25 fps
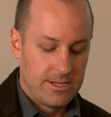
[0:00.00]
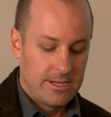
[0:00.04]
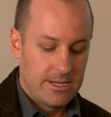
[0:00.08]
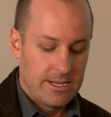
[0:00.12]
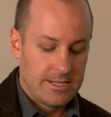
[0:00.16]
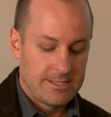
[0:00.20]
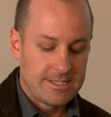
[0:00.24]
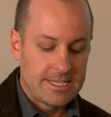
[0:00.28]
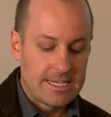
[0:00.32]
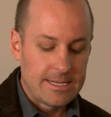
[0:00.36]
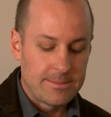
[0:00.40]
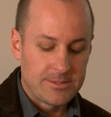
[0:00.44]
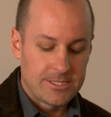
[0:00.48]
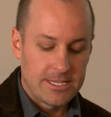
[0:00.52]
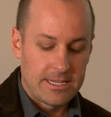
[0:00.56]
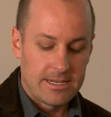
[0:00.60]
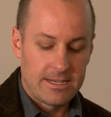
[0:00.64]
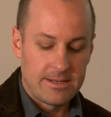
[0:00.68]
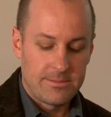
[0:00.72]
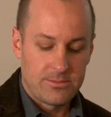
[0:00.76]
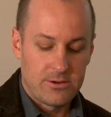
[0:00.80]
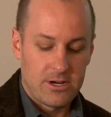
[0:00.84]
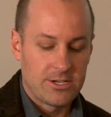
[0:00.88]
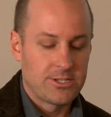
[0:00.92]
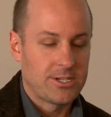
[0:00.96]
It seems that
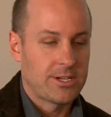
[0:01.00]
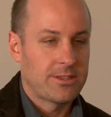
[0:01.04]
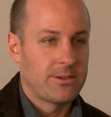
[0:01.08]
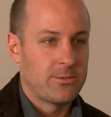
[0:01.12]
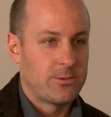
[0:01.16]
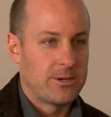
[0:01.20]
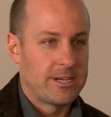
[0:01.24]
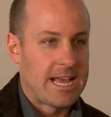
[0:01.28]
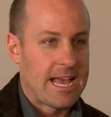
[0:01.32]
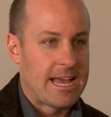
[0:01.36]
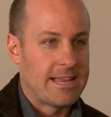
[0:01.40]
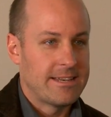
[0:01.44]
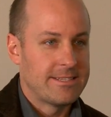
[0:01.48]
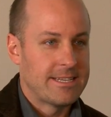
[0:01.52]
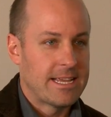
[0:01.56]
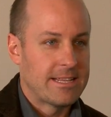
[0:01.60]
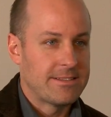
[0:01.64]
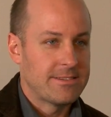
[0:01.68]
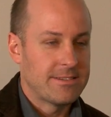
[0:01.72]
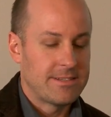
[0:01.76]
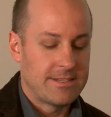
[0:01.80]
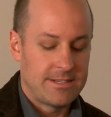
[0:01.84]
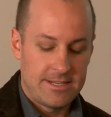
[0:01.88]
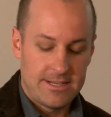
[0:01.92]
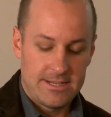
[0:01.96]
any project that would add
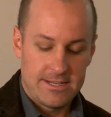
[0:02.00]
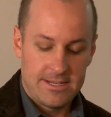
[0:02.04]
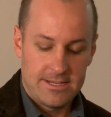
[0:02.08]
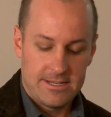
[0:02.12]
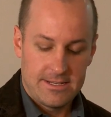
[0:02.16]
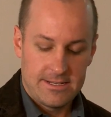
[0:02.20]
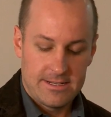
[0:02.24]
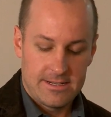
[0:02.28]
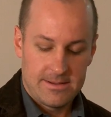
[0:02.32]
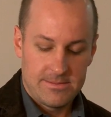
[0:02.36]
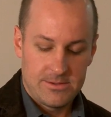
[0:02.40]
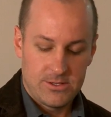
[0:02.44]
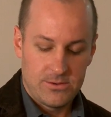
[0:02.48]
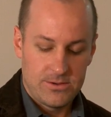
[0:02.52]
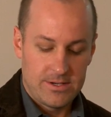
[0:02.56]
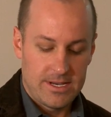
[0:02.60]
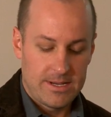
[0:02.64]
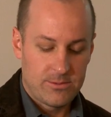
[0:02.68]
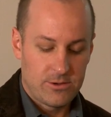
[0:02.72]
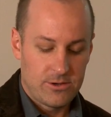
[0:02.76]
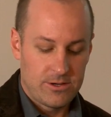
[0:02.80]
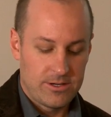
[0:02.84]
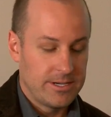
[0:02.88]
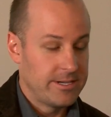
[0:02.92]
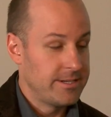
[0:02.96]
density to a
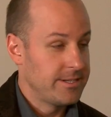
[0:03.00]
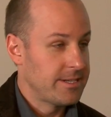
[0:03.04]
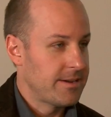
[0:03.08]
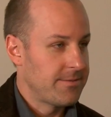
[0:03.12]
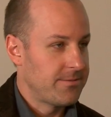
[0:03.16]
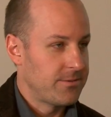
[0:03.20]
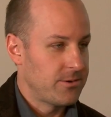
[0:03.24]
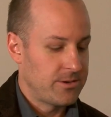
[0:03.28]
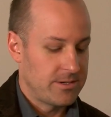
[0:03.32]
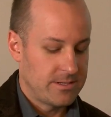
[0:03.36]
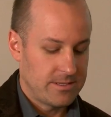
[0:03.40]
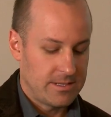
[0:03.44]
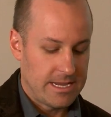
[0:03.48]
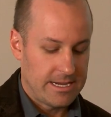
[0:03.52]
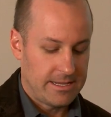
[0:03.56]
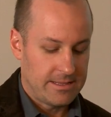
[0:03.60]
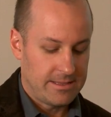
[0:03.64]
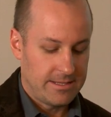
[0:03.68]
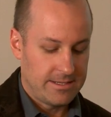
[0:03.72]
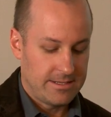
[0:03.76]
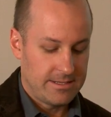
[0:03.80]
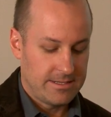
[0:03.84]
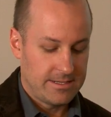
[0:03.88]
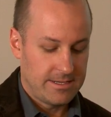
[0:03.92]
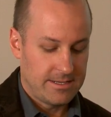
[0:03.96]
neighborhood in Denver is likely
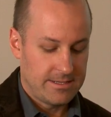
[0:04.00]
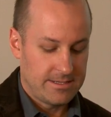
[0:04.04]
to